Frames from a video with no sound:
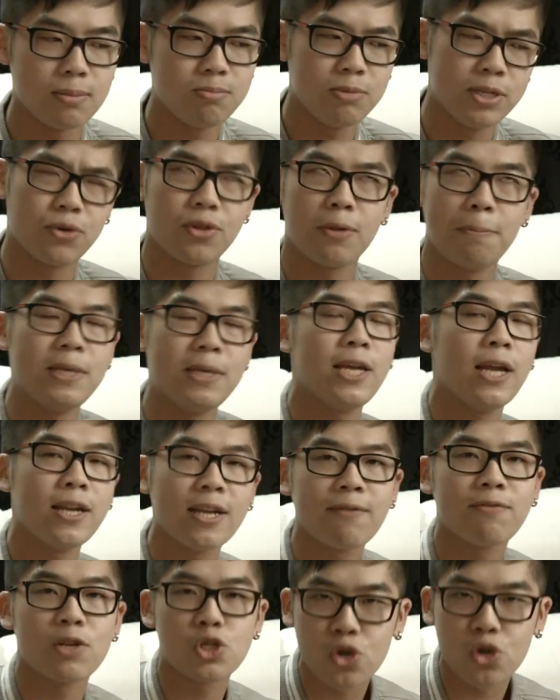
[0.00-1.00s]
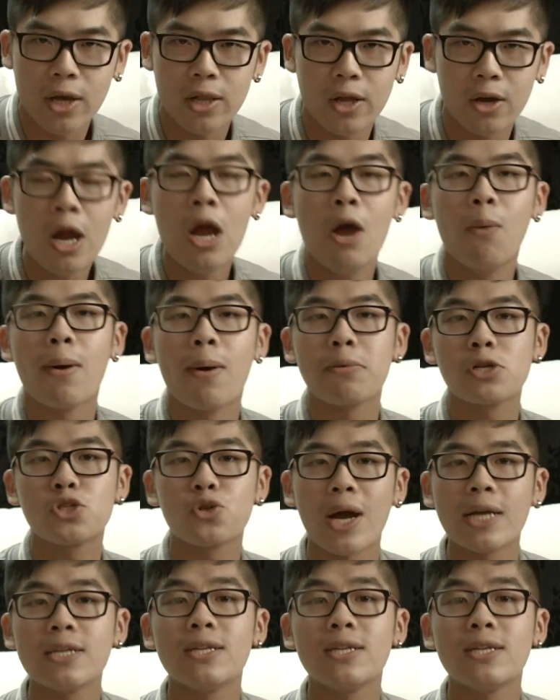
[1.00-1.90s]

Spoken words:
near the beginning of the trailer when we're trying